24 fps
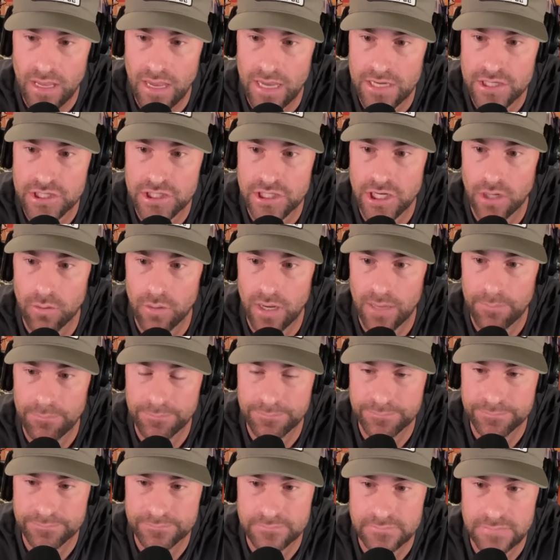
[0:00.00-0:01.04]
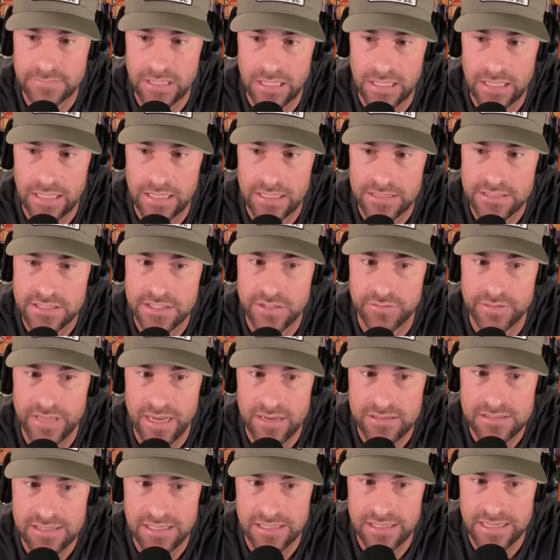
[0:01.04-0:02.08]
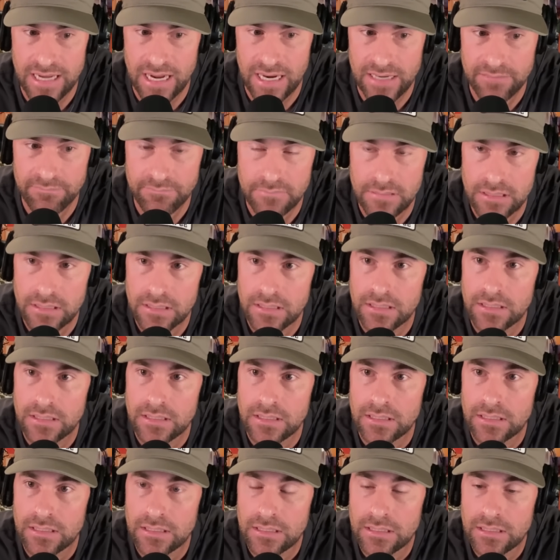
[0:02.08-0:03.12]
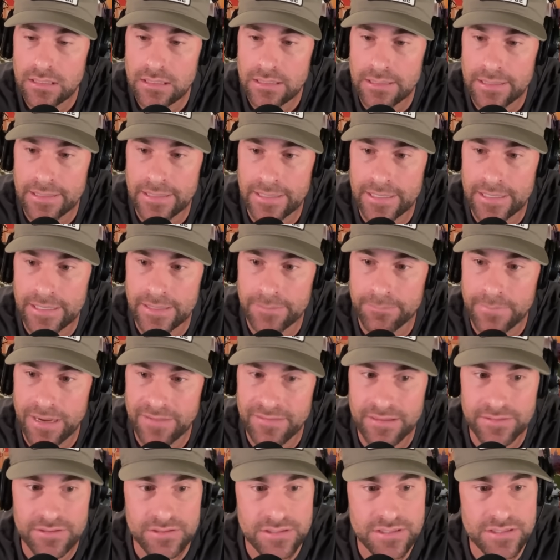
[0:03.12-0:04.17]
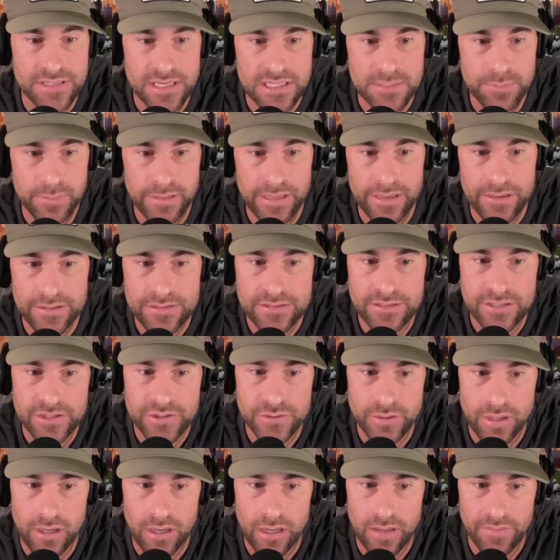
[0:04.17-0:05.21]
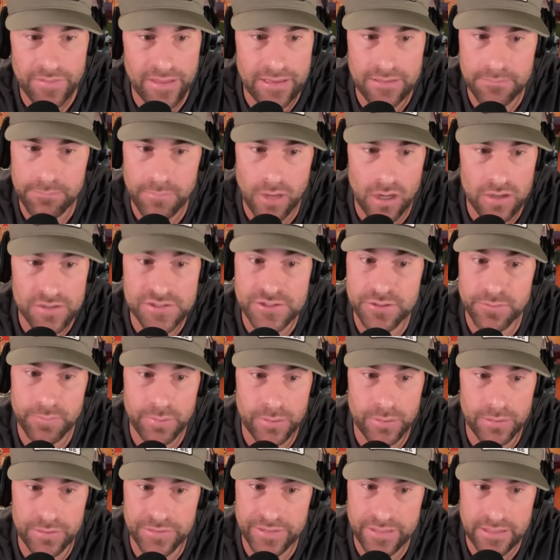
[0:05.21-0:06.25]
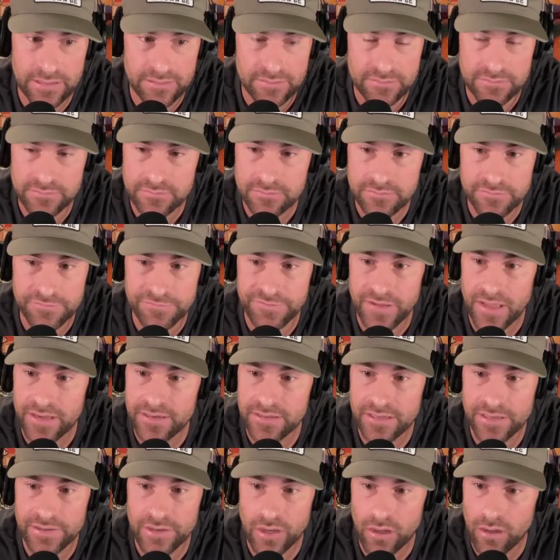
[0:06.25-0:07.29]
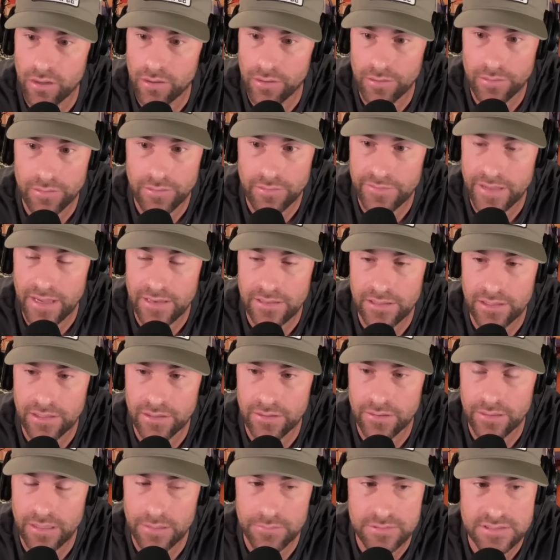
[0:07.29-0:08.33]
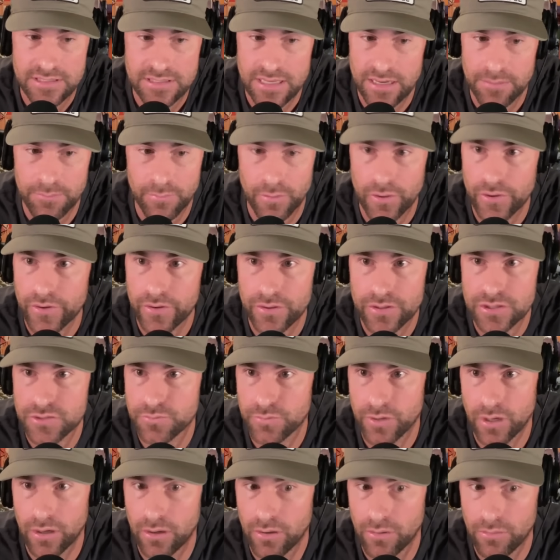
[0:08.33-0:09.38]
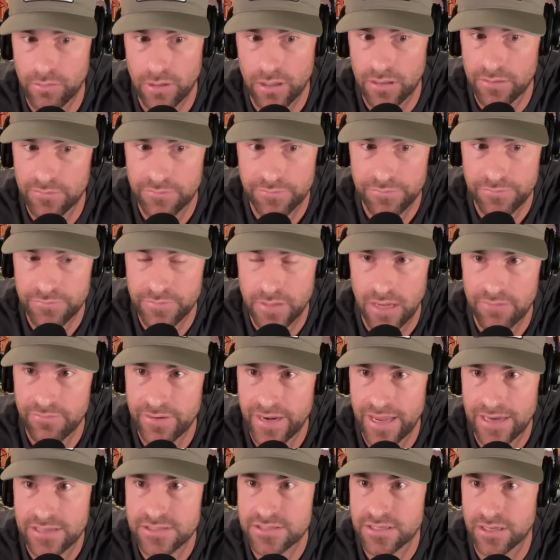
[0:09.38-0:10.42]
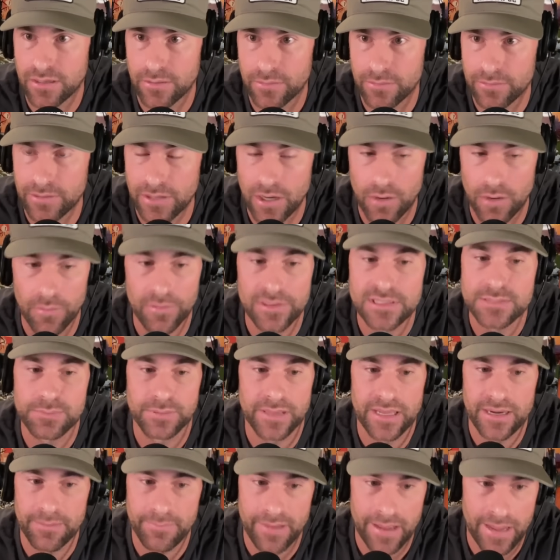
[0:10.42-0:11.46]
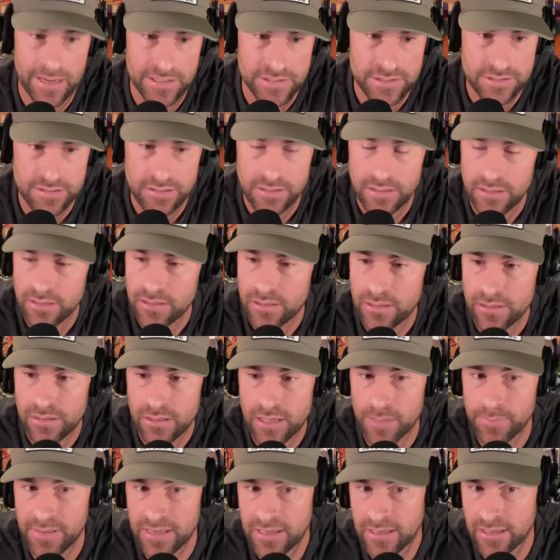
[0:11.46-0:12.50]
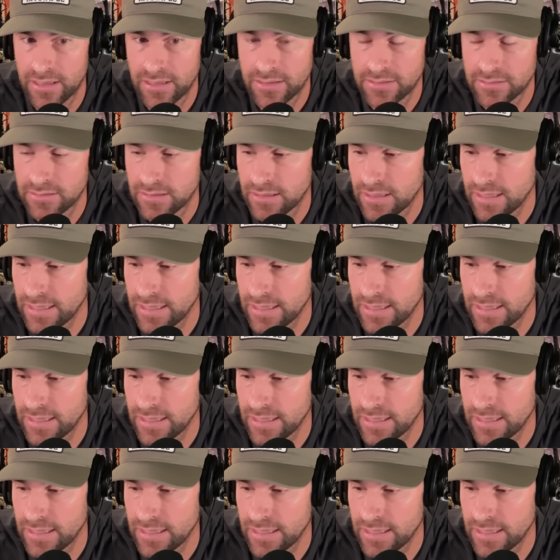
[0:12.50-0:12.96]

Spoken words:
I show up 2009. I think there's 6 players in the draw. They also pulled in Fed Nadal that year. It was like murderer's row of an exo, and no one's played a match coming in.